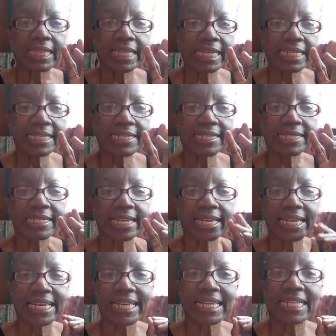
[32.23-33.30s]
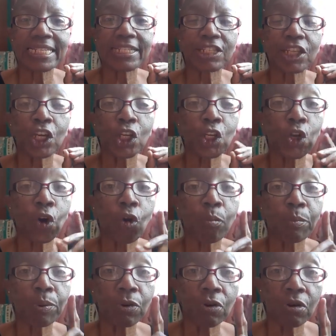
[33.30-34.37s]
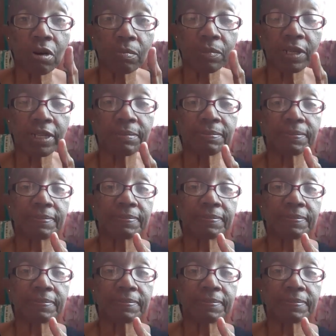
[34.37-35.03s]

This is your problem.